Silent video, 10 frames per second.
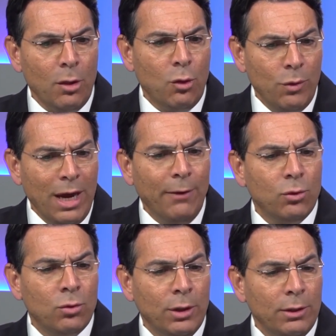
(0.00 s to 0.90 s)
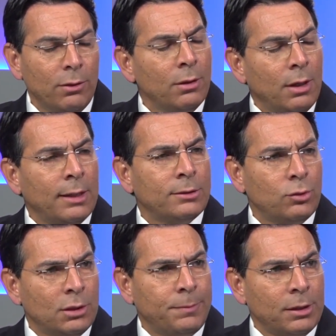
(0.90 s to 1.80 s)
So we have to do it as
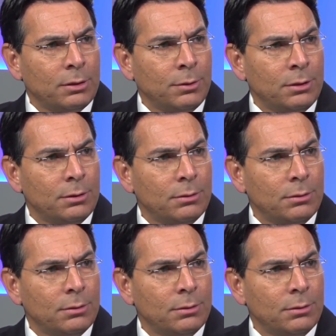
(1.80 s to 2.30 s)
soon as possible.